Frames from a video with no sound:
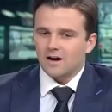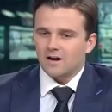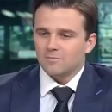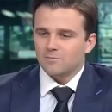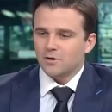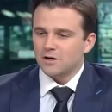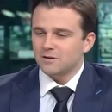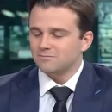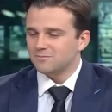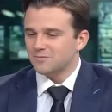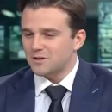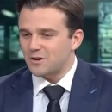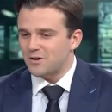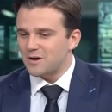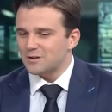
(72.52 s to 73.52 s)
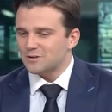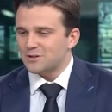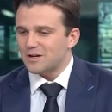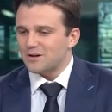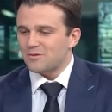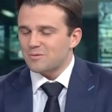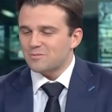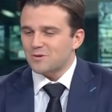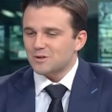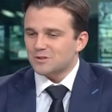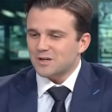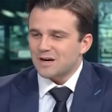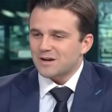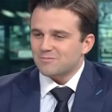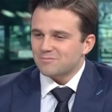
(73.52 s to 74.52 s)
Uh, but, you know, I'll say one more
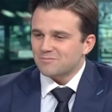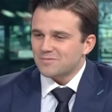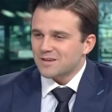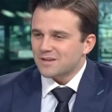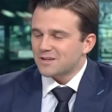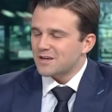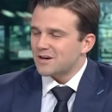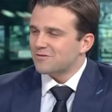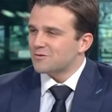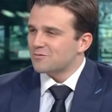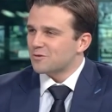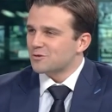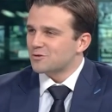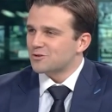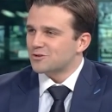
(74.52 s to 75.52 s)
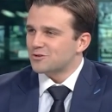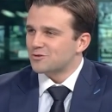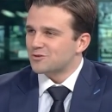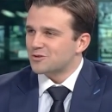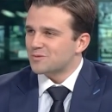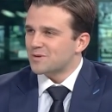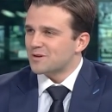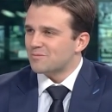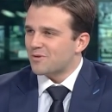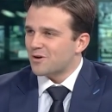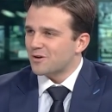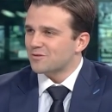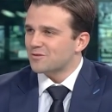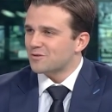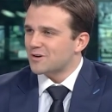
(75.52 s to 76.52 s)
time Kievan Rus used to be a
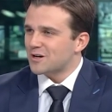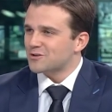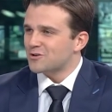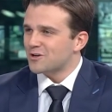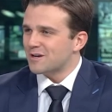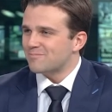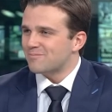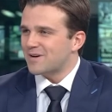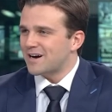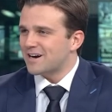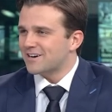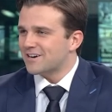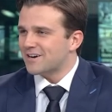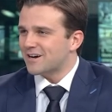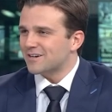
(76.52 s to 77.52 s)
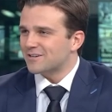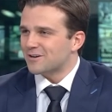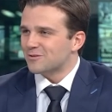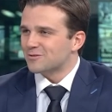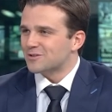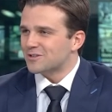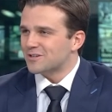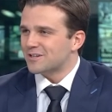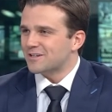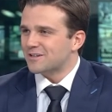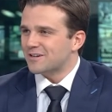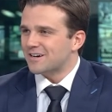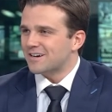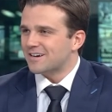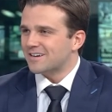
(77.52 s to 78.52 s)
part of the Russian Empire, and I don't
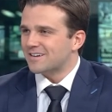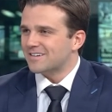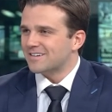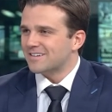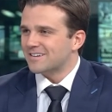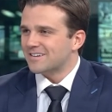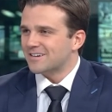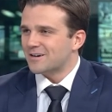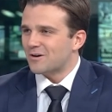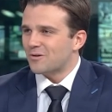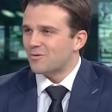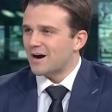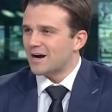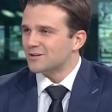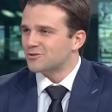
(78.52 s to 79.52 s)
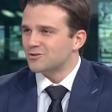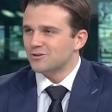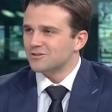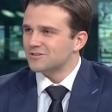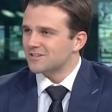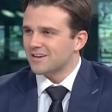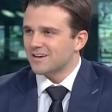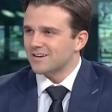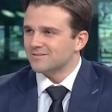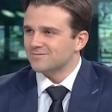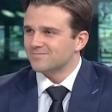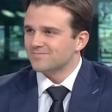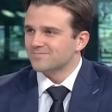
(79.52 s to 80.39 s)
see, uh, you know, why it shouldn't again.